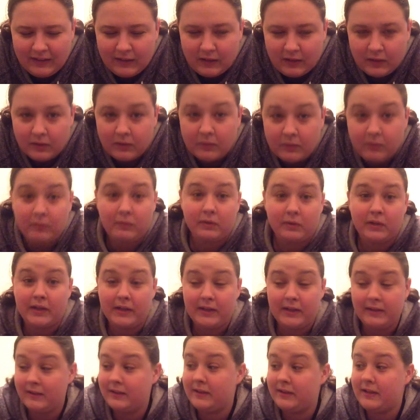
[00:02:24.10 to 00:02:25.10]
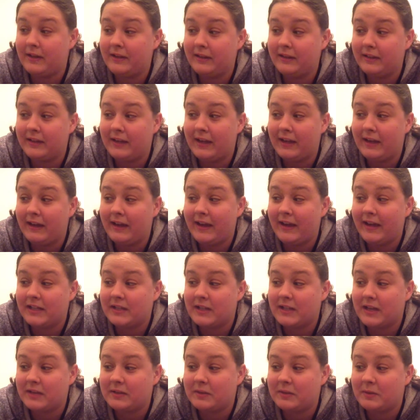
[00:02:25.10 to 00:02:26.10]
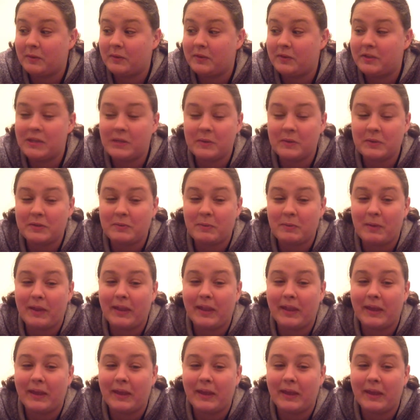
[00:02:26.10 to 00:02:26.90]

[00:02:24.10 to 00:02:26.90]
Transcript: Oh great. Now you're going to hear exact results while